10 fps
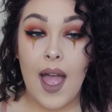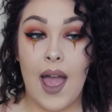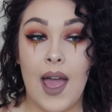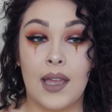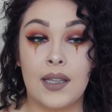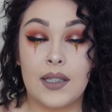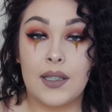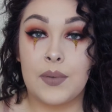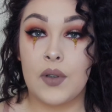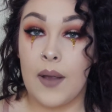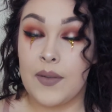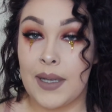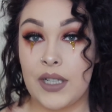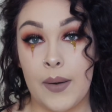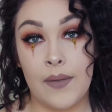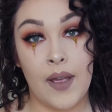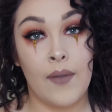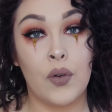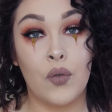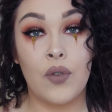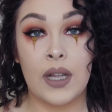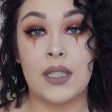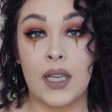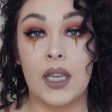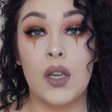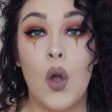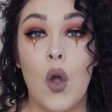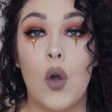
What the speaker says: and subscribe to my channel if you haven't already.